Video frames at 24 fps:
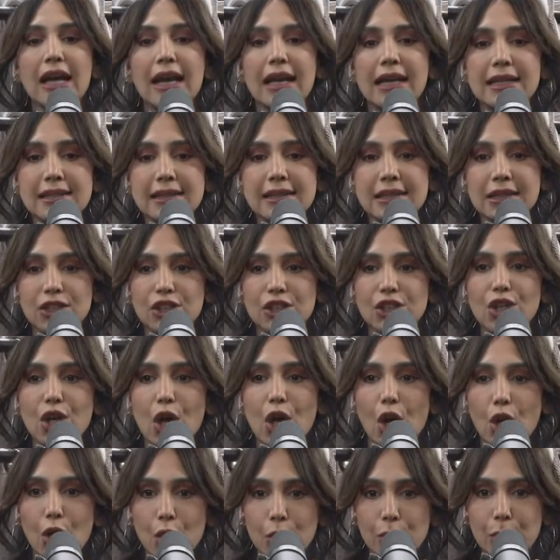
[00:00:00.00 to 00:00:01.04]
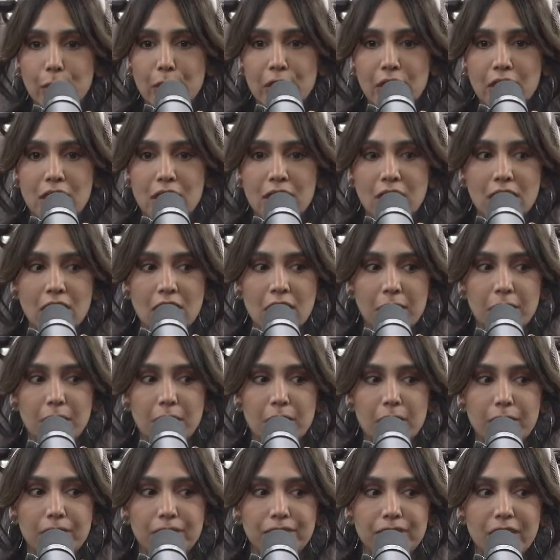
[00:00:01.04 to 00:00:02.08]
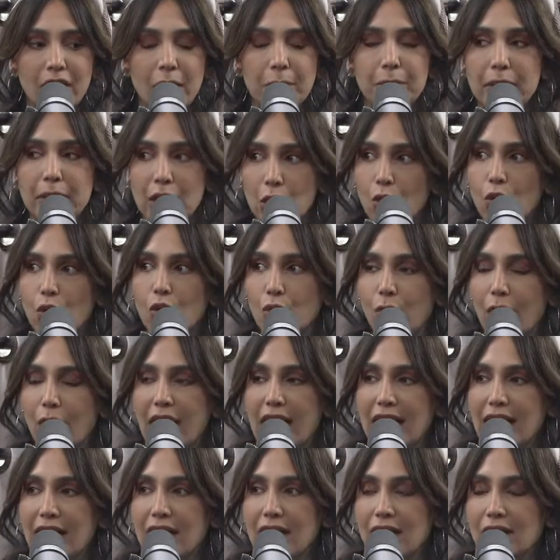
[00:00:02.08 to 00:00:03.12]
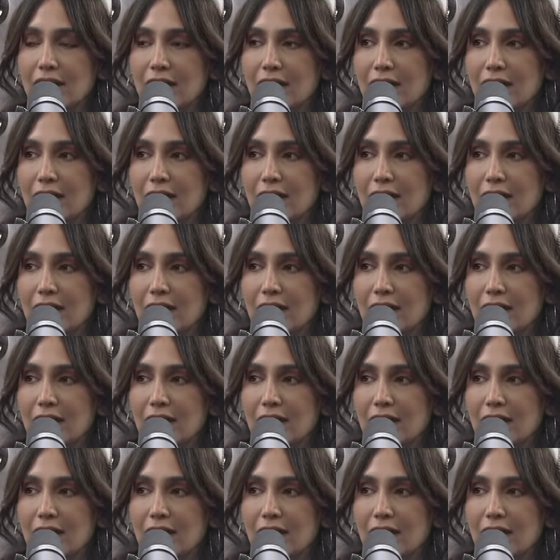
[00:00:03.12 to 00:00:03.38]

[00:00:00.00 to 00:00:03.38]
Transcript: in such an open, pure way.